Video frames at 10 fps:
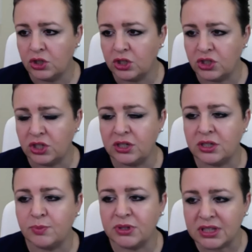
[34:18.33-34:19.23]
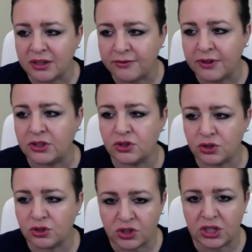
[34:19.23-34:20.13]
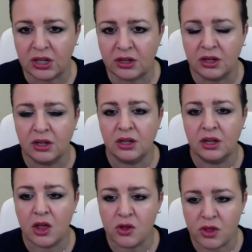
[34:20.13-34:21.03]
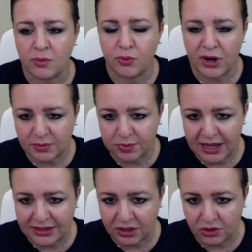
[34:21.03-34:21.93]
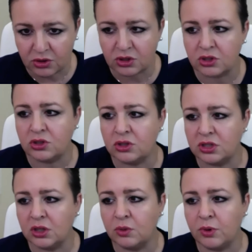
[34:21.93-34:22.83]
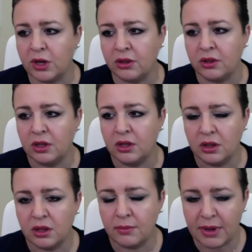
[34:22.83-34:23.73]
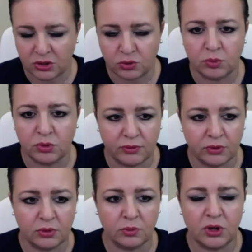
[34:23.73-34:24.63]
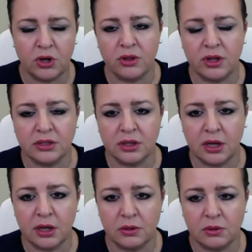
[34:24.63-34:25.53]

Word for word: does she need a specific surgeon other than the breast plastic surgeon to deal with the mesh removal? What are your thoughts on that?